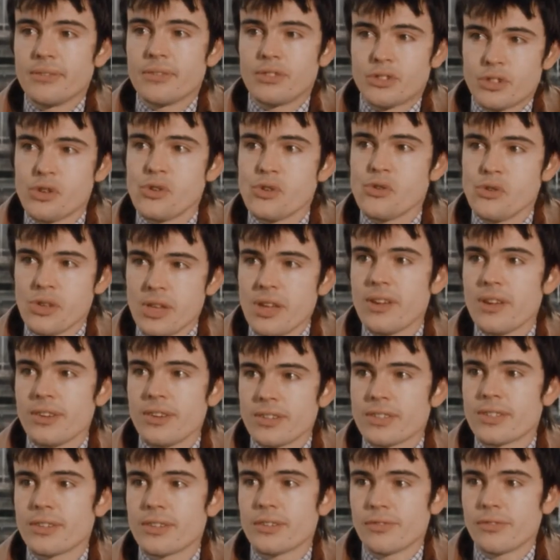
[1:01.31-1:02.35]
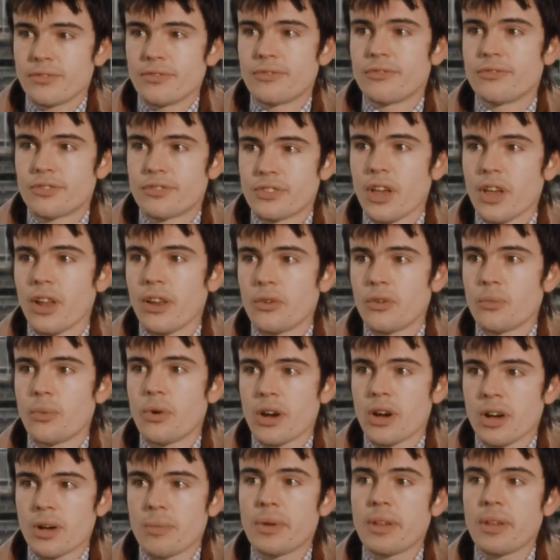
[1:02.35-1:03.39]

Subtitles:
2 years of solid work,